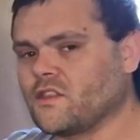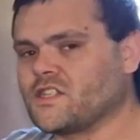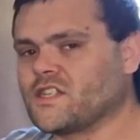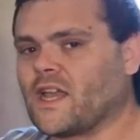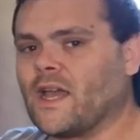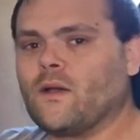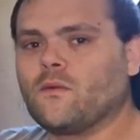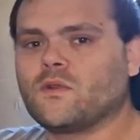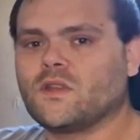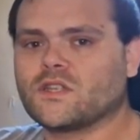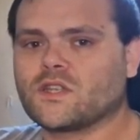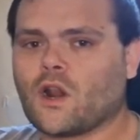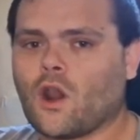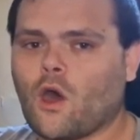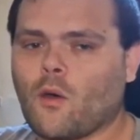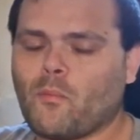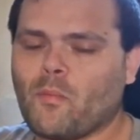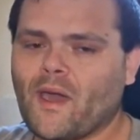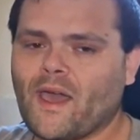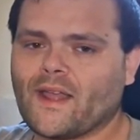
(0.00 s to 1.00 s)
sound is a
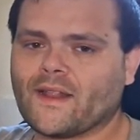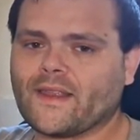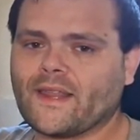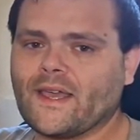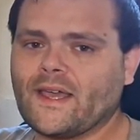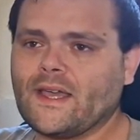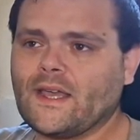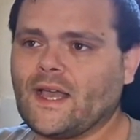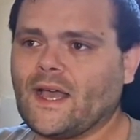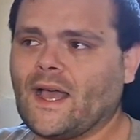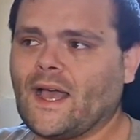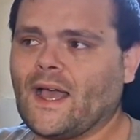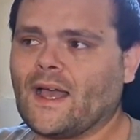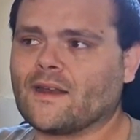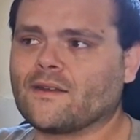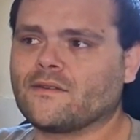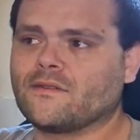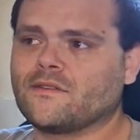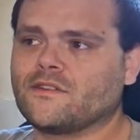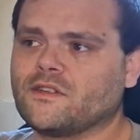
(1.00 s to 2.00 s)
lot better,
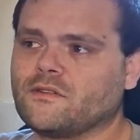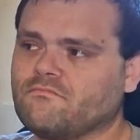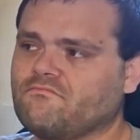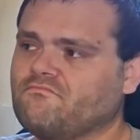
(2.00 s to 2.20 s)
and